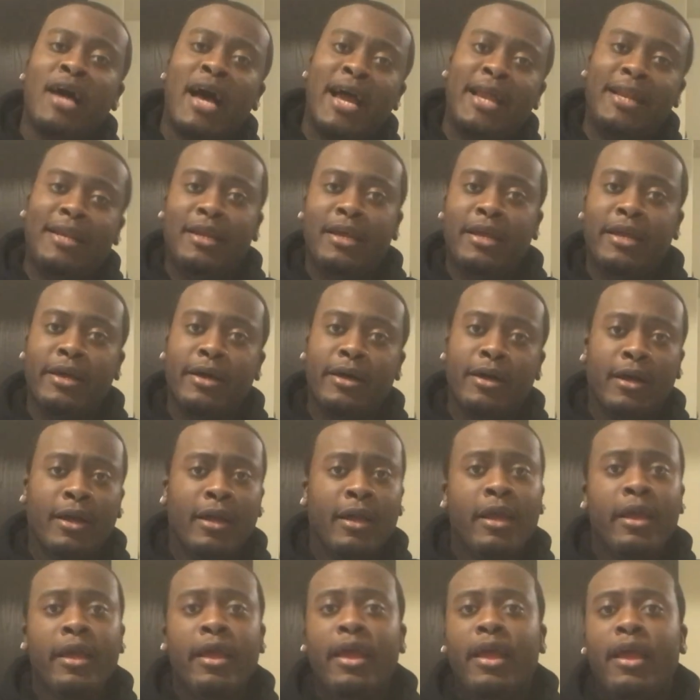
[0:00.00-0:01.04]
idea
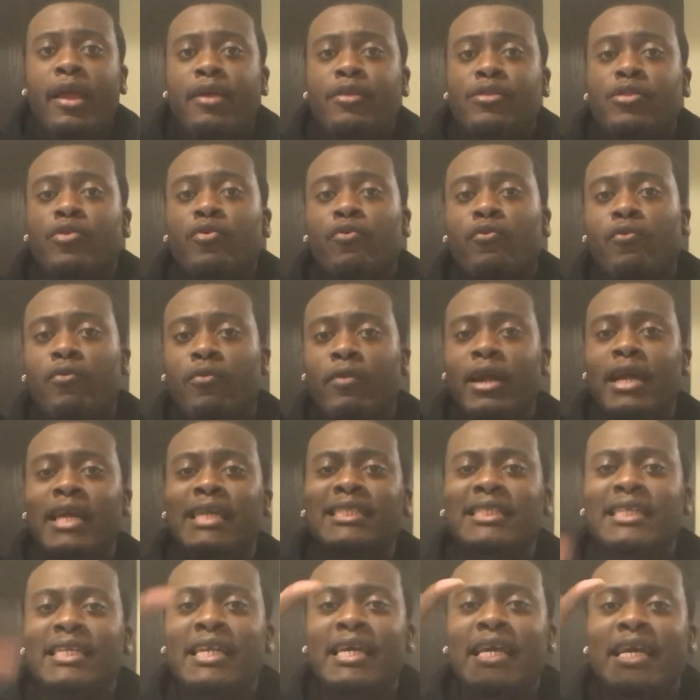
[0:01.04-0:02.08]
is the
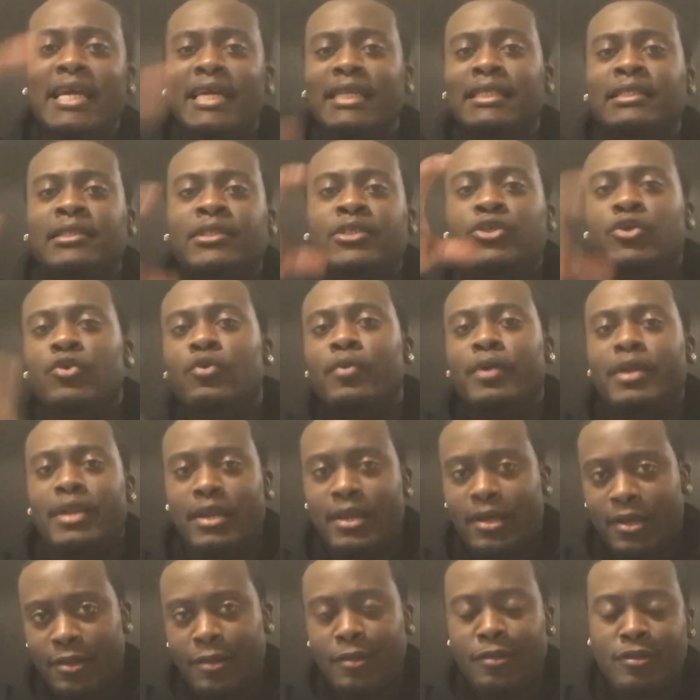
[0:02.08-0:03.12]
reason he's doing
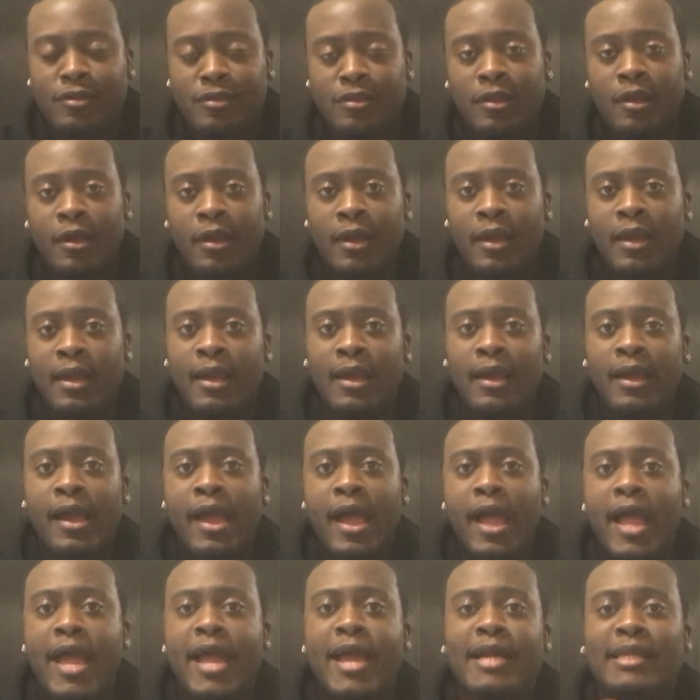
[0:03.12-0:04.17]
this
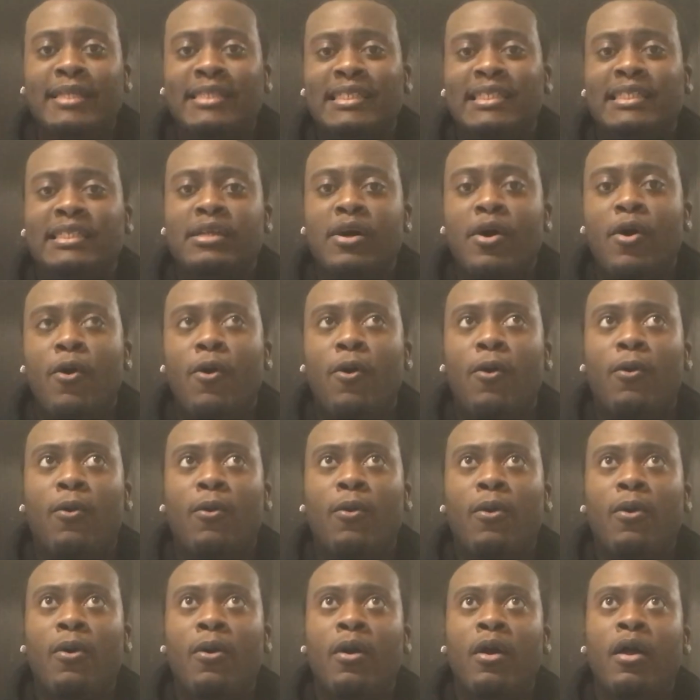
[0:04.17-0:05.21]
is
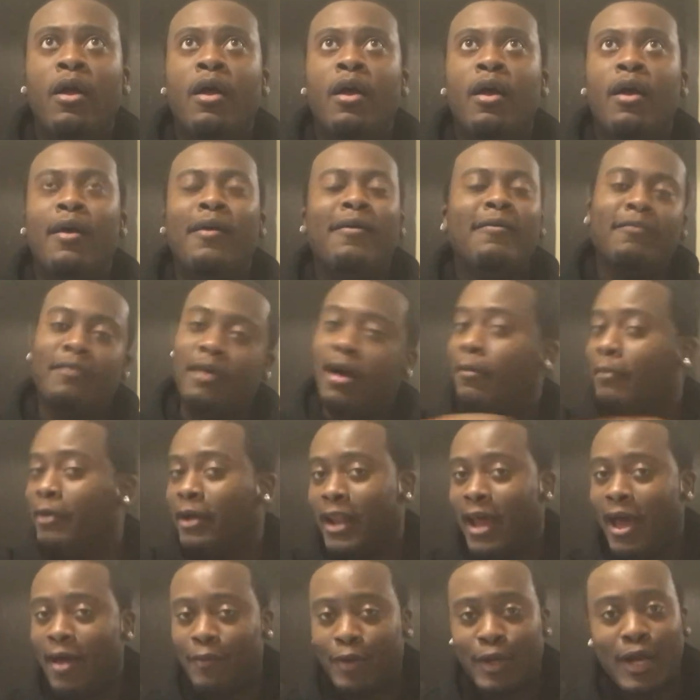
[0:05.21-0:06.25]
so... I'm
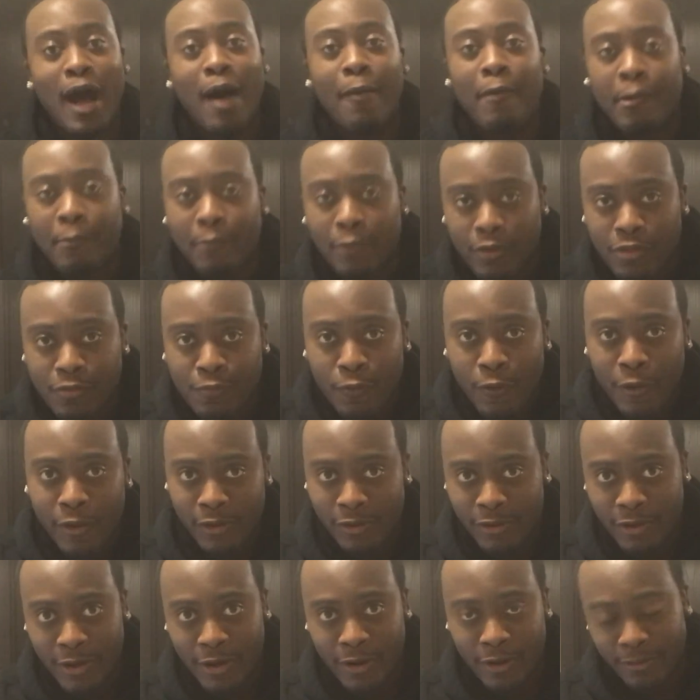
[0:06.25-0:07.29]
gonna have a comic book
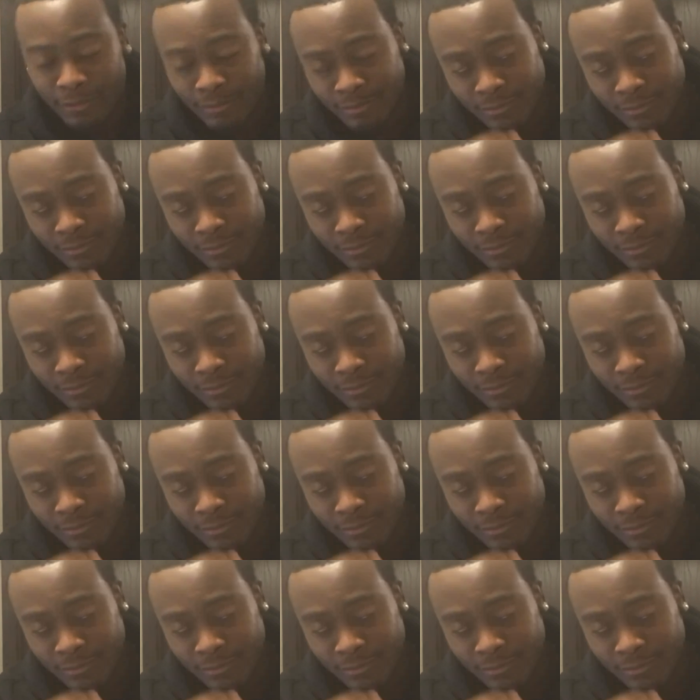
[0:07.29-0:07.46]
spoiler here.